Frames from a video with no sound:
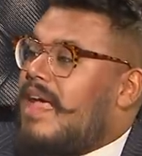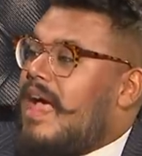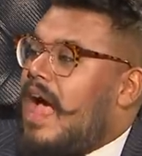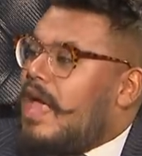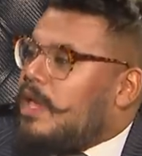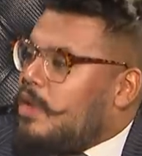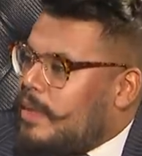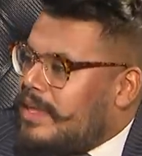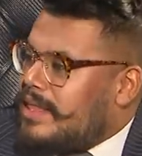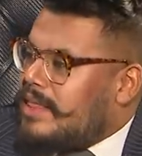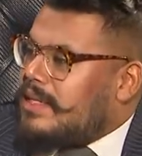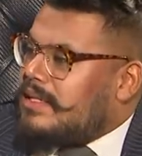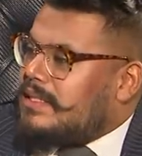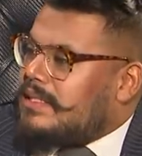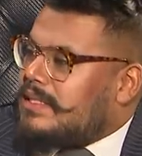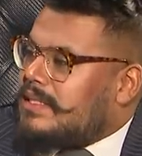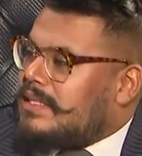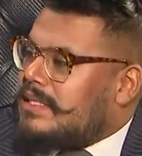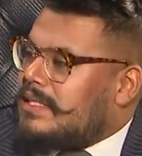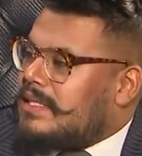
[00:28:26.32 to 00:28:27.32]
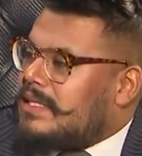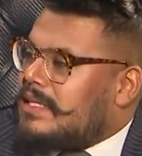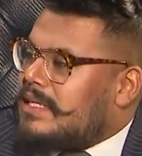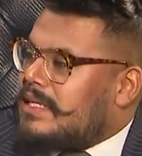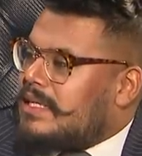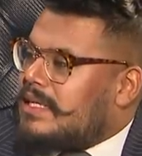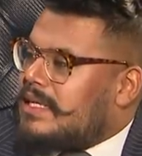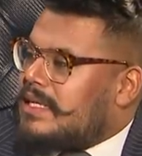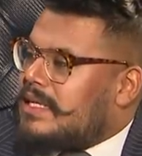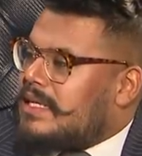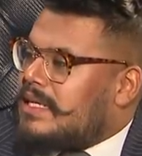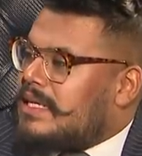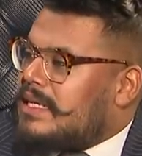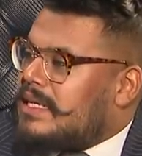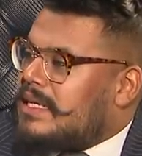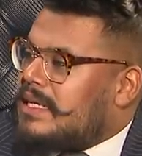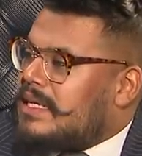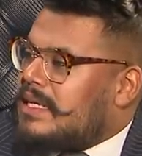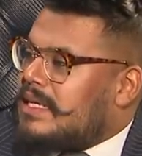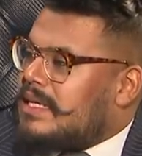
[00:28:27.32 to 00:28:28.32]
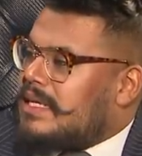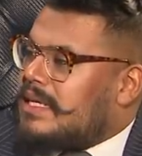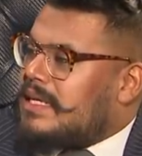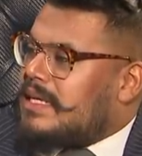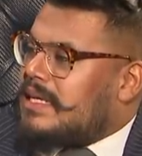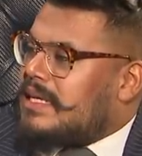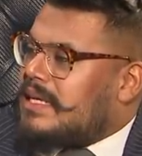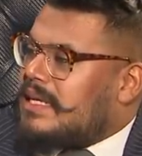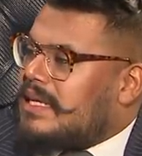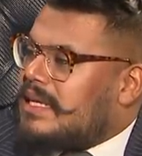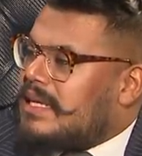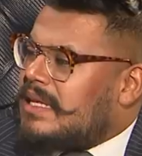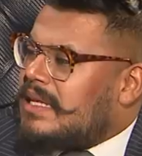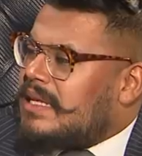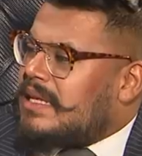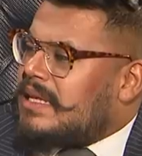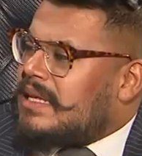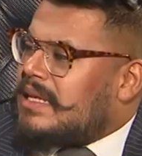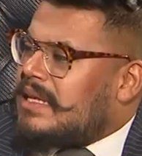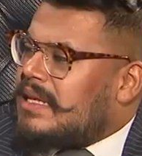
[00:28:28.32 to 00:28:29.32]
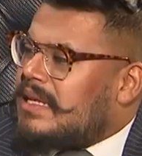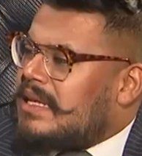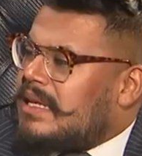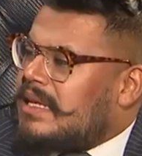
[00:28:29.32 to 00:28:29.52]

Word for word: Are mm. you in this? Uh, I